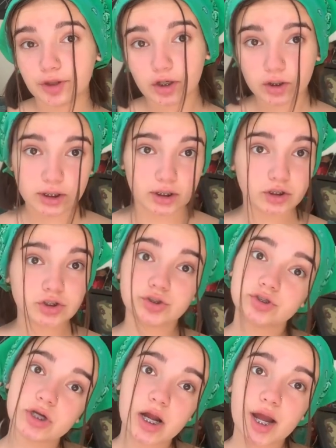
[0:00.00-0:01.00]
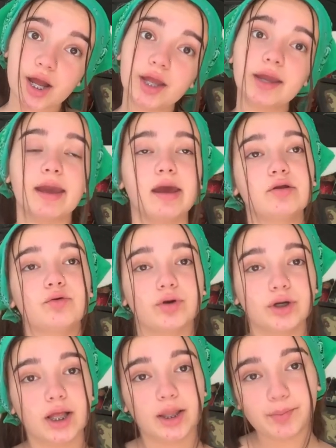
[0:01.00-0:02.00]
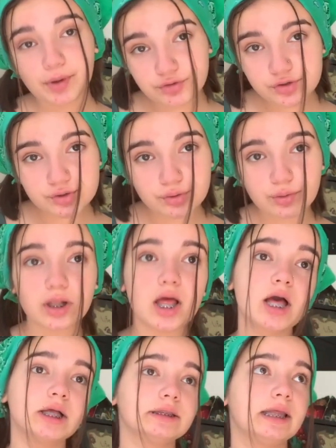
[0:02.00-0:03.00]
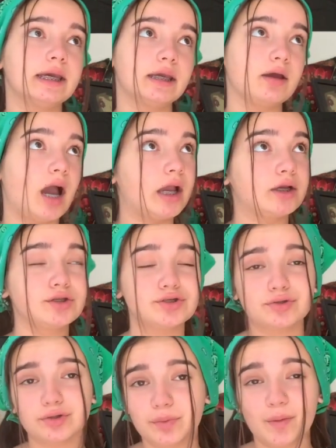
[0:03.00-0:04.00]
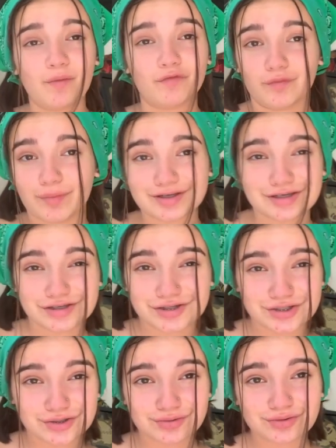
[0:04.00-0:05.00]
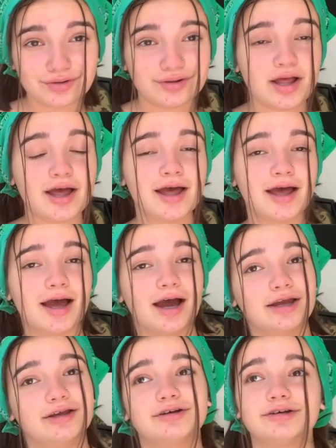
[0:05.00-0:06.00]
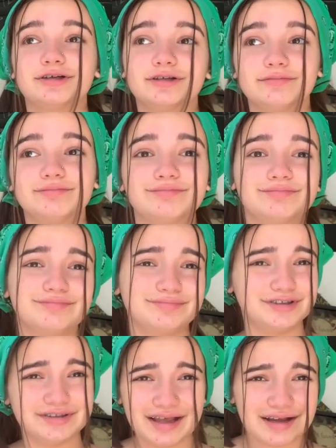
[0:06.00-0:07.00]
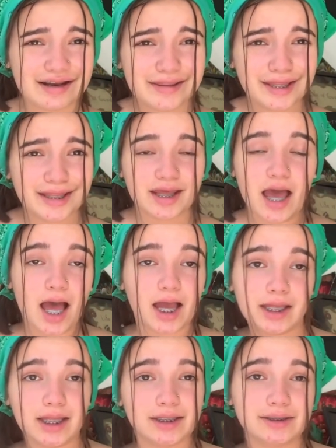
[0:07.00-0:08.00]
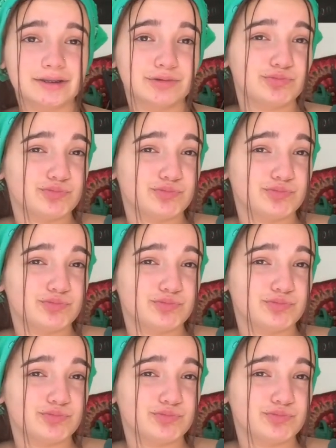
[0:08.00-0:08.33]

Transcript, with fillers: that are in junior high and or elementary school. Like I could tutor people from my sister's school. I could do that kind of thing, I guess.